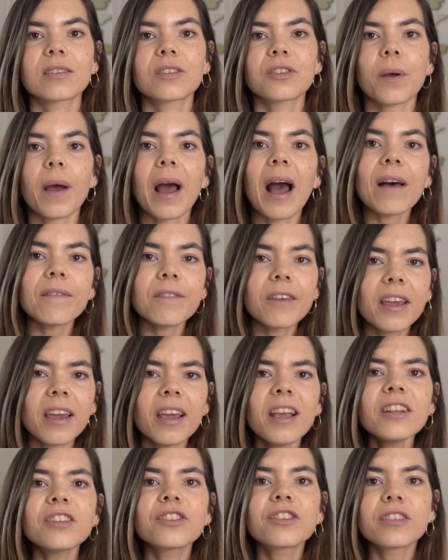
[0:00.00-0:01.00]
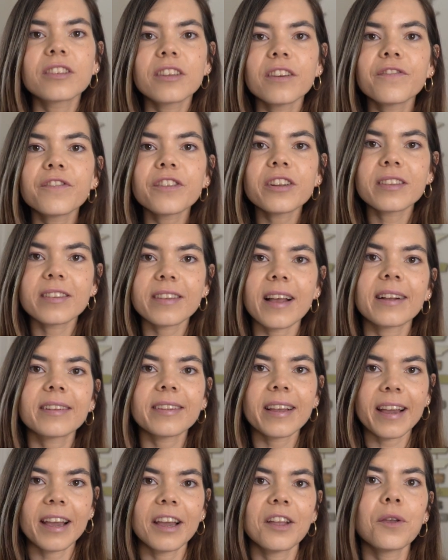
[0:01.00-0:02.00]
So having each different
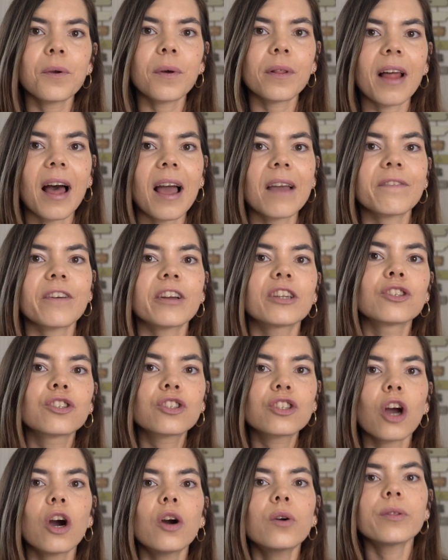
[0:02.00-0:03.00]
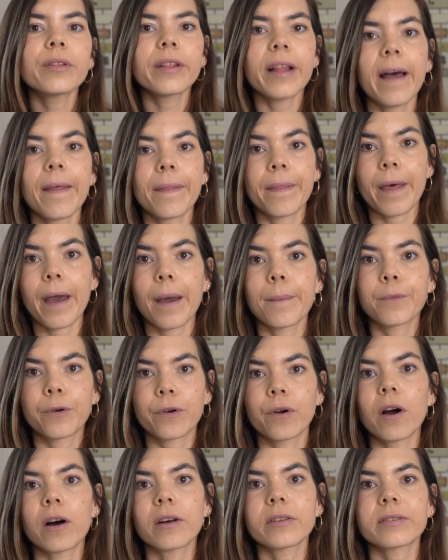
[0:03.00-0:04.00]
sector in your life and don't let them
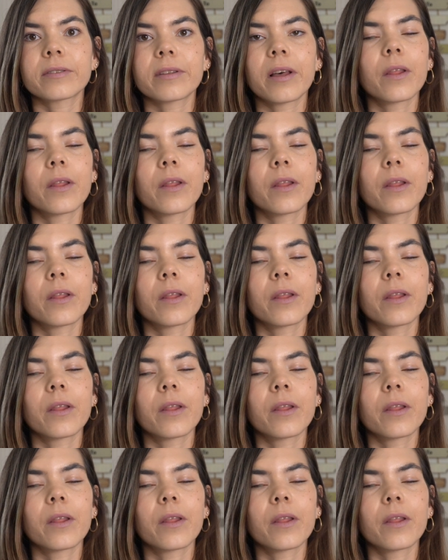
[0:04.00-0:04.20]
cross.